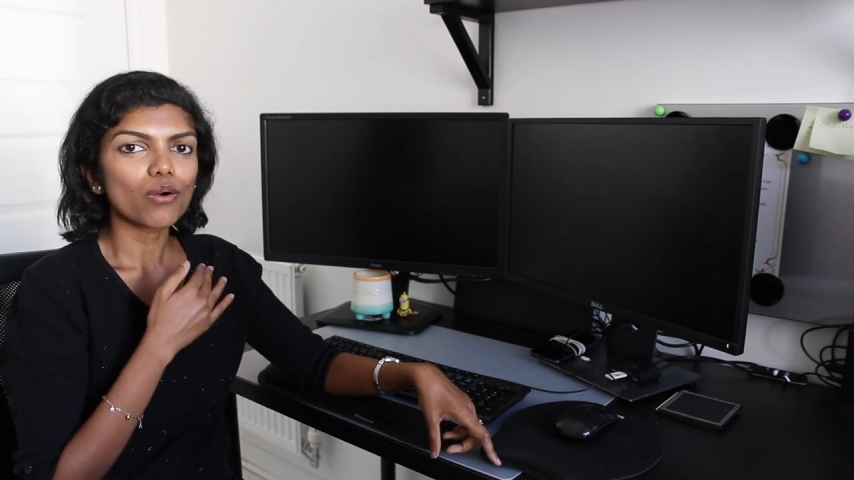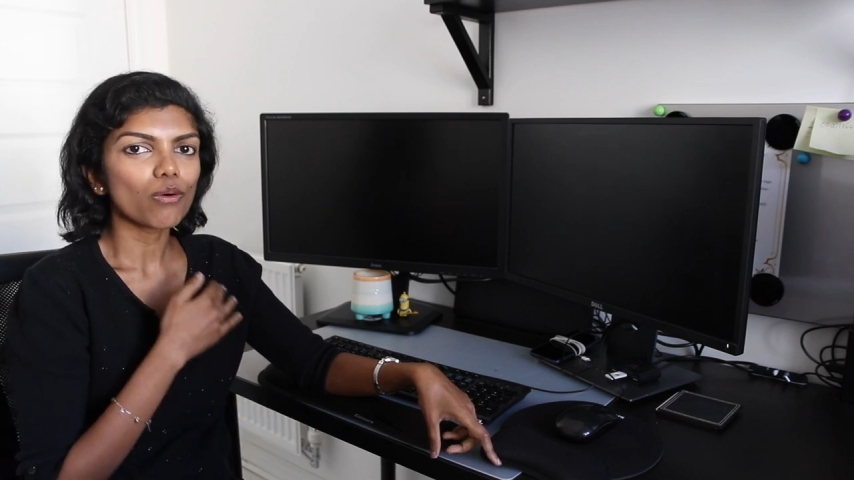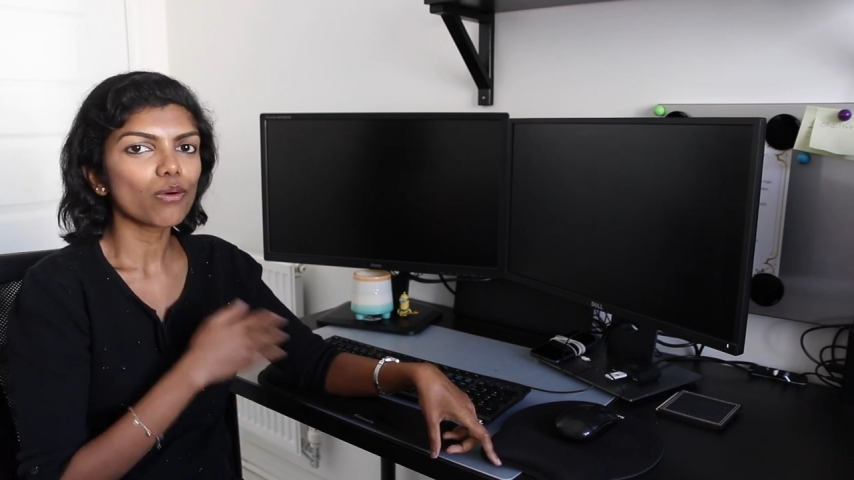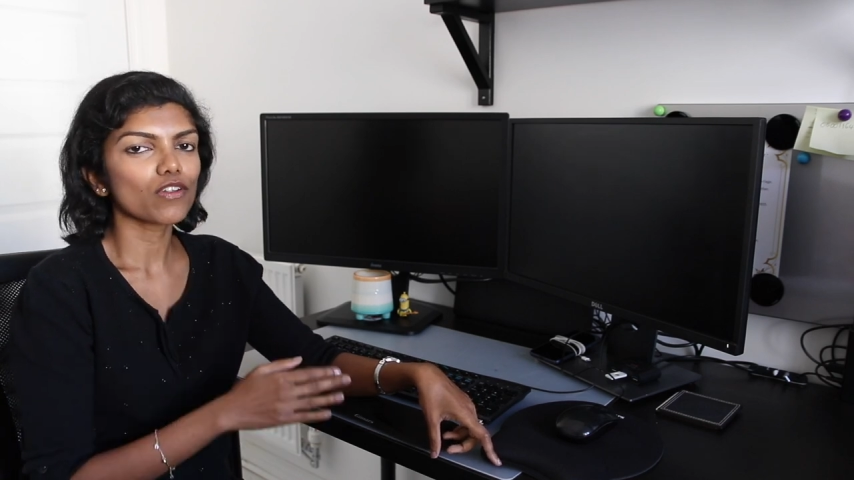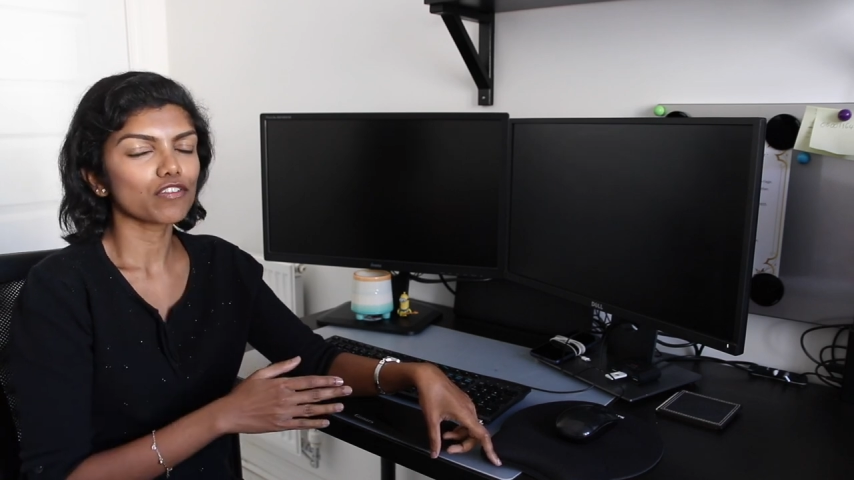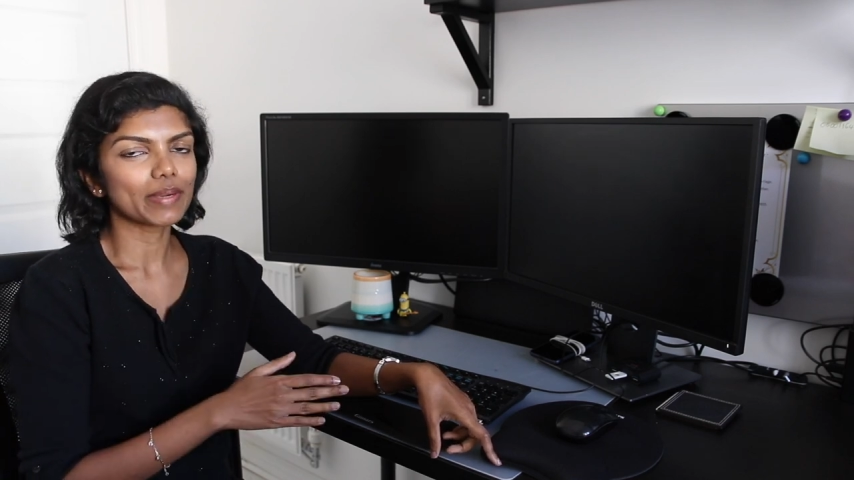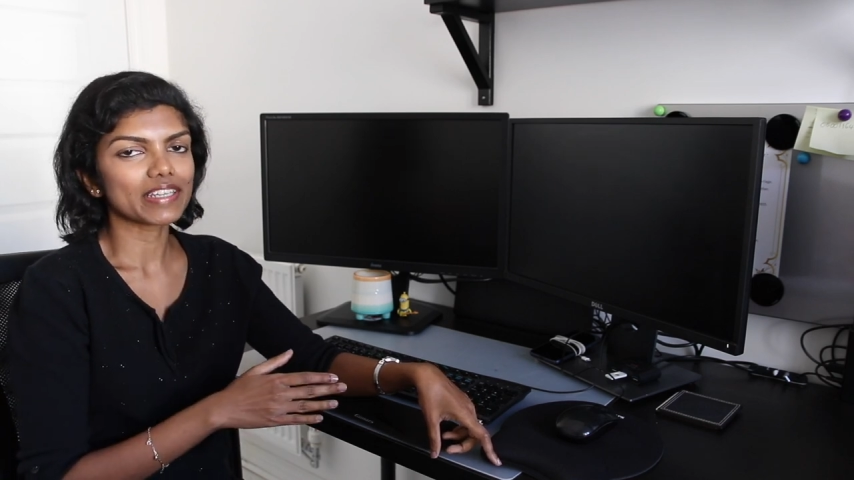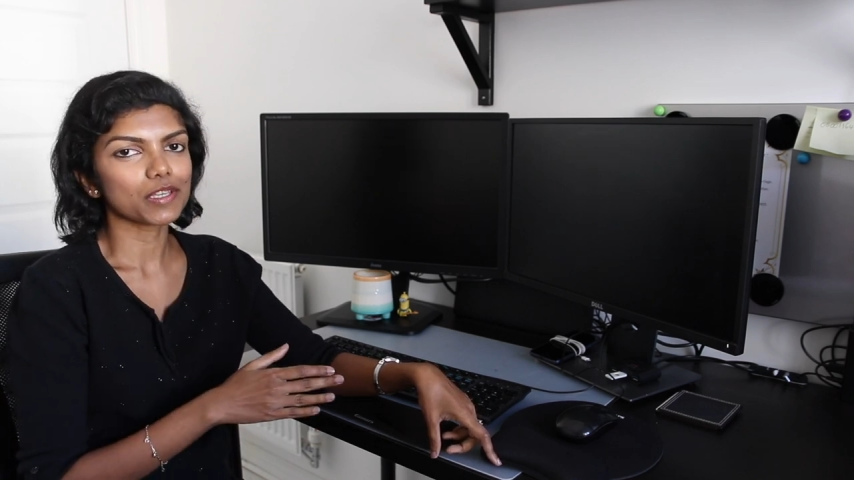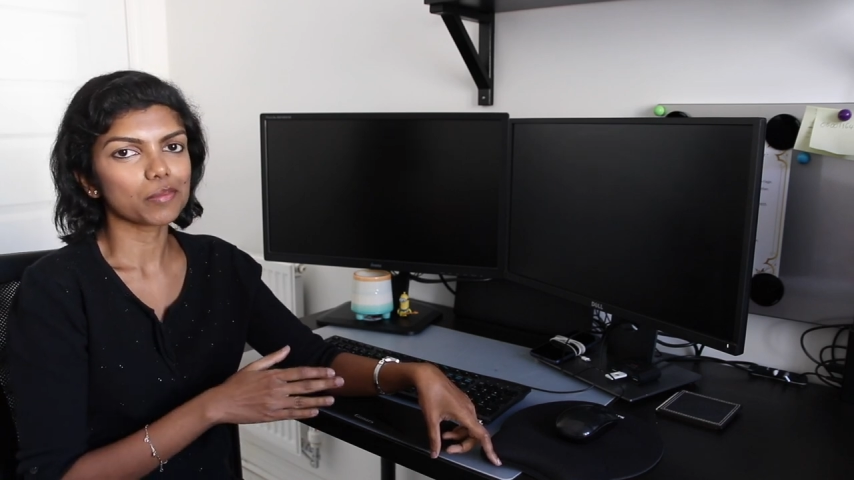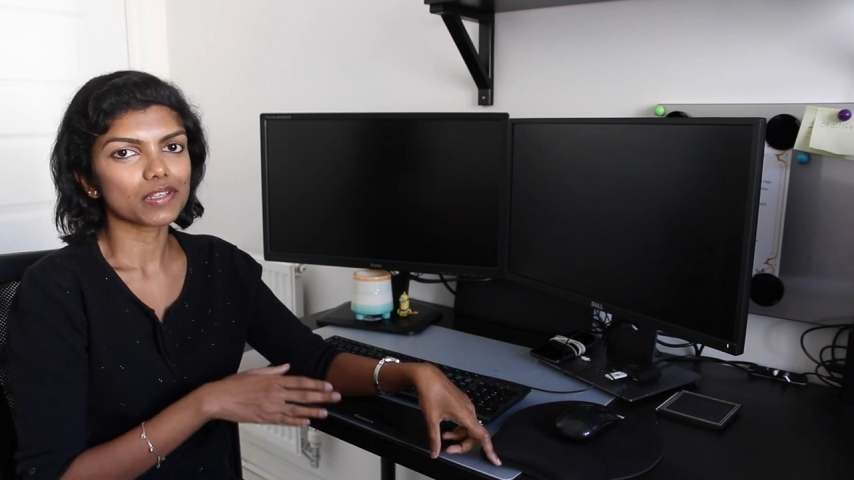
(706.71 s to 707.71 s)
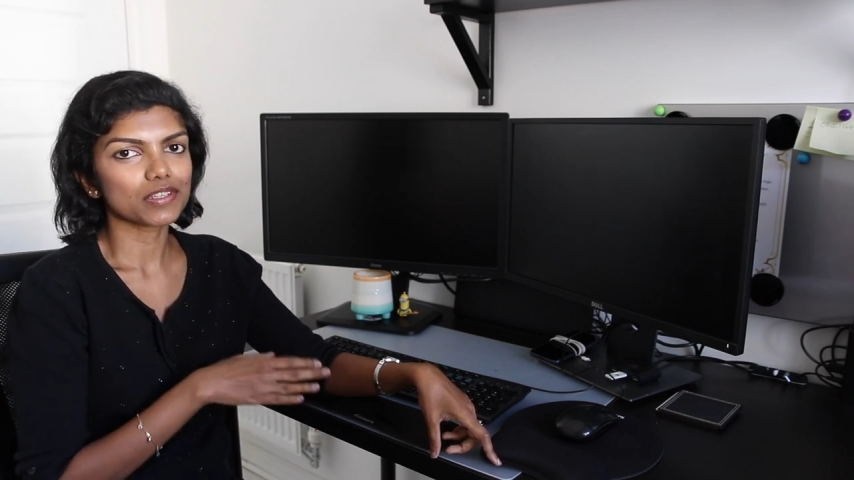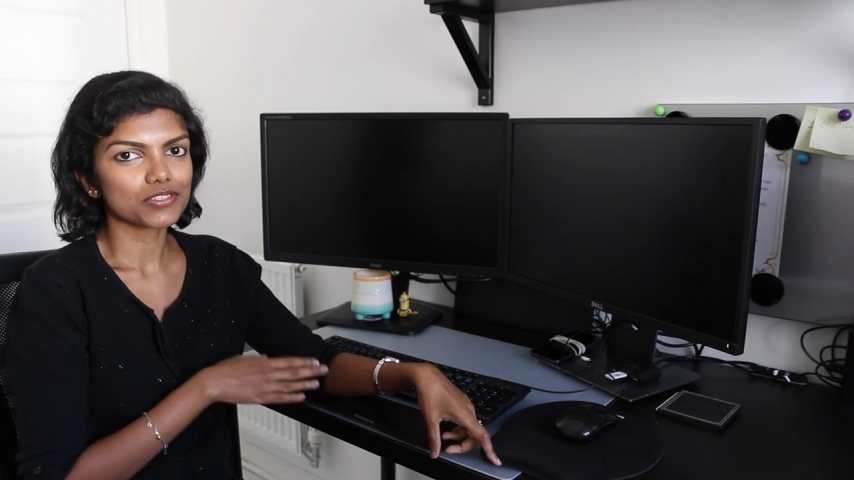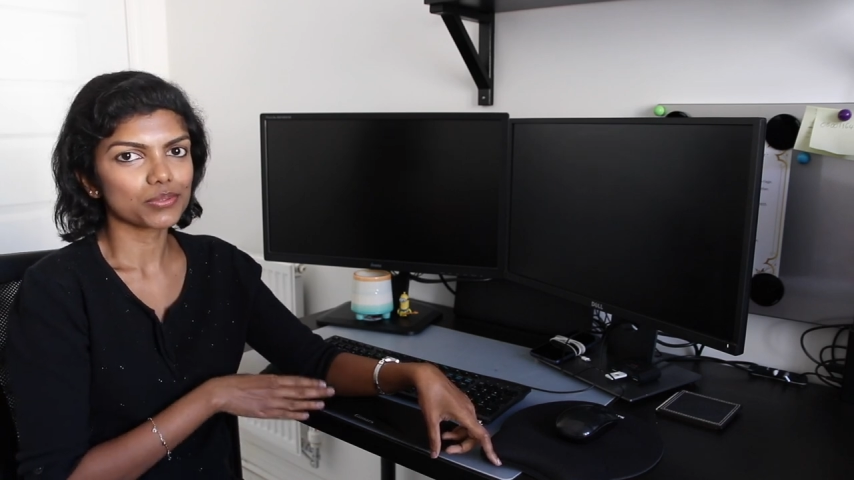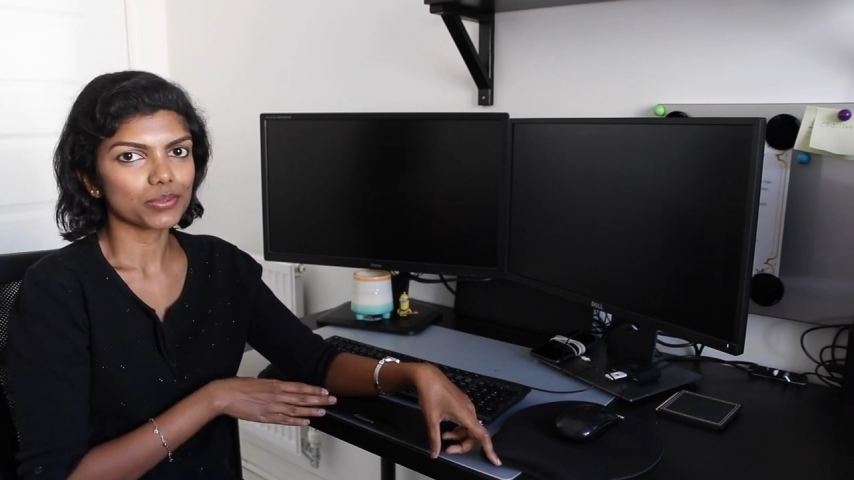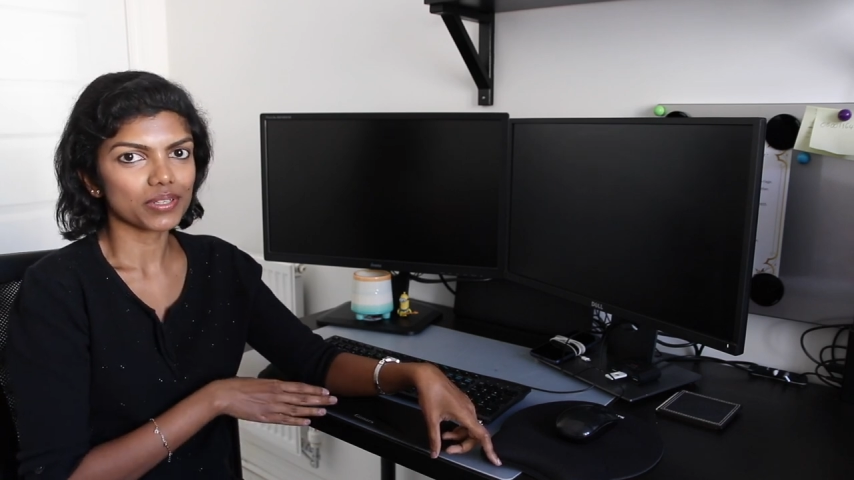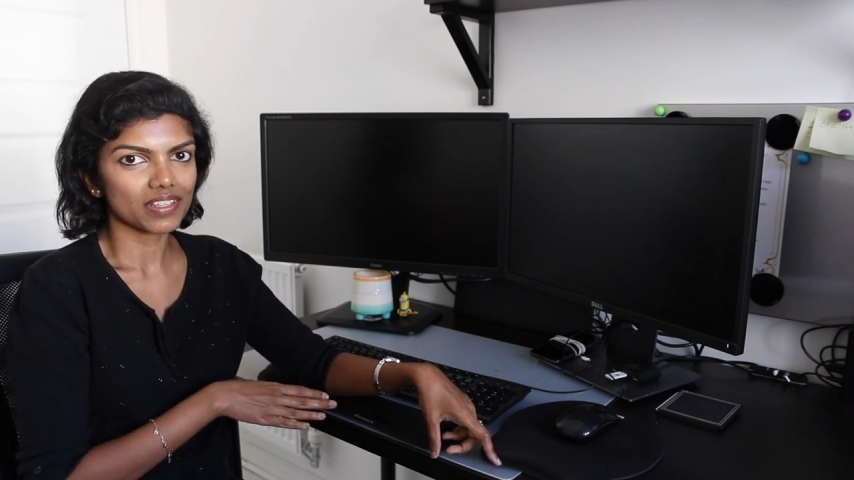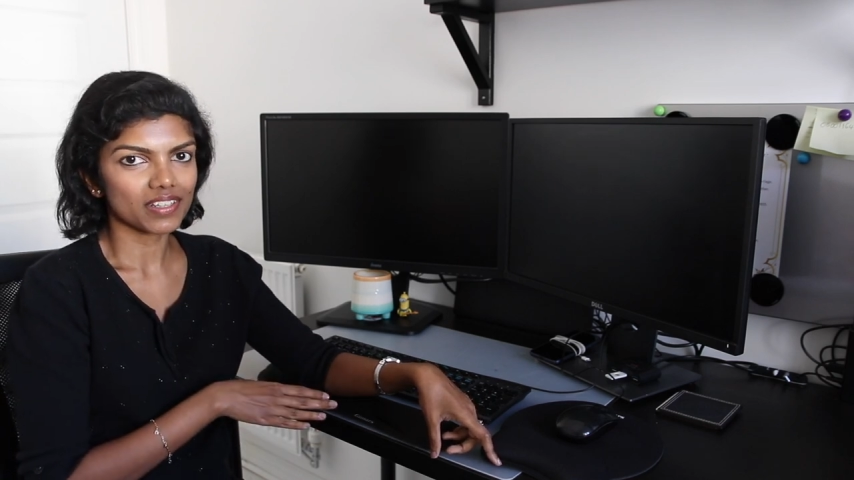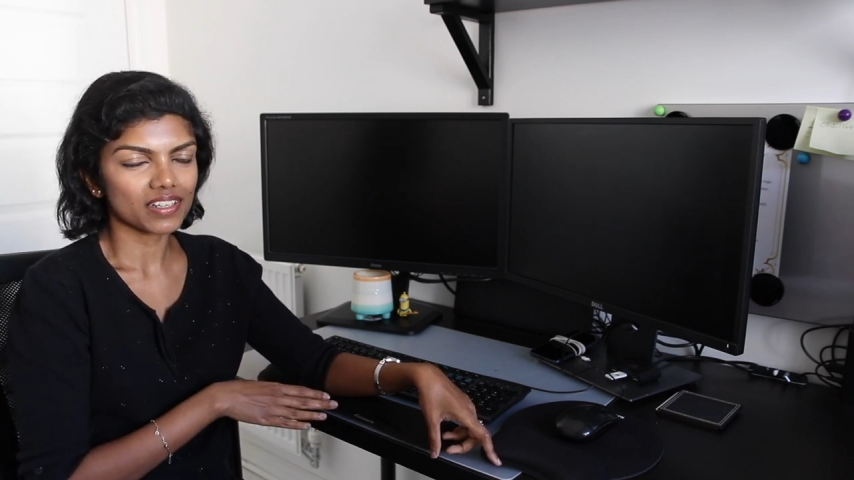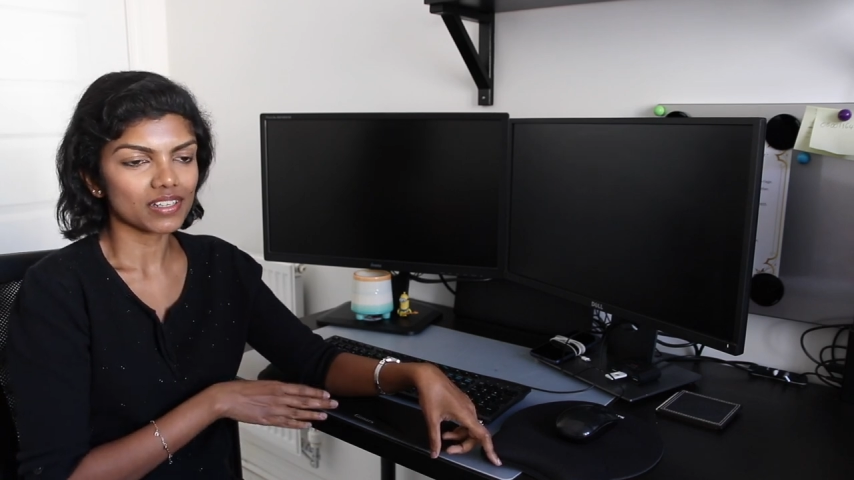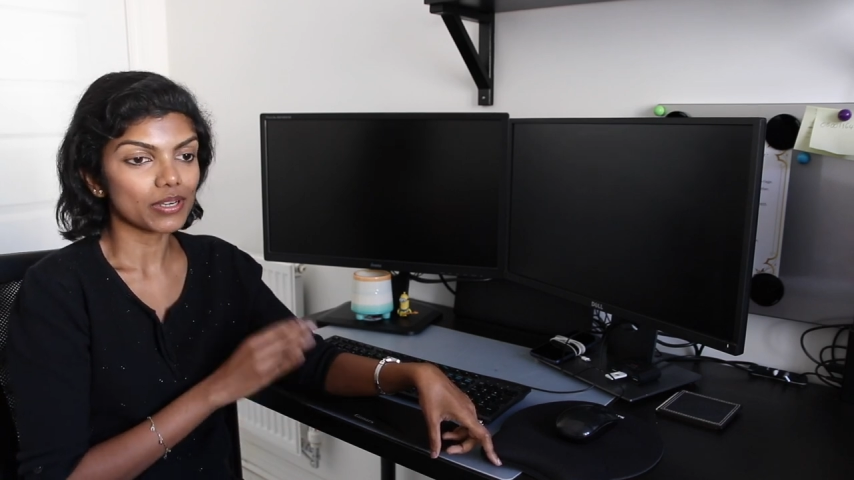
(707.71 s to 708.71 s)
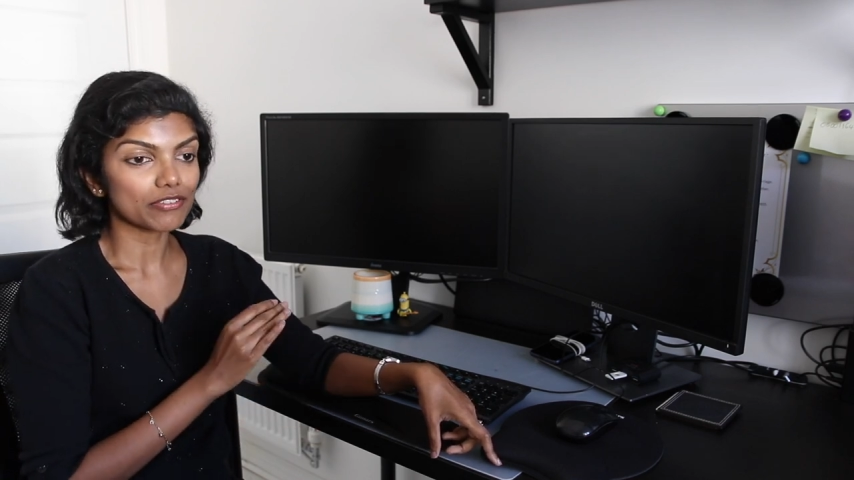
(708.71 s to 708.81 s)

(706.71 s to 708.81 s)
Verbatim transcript: All of my cables are stored in there now.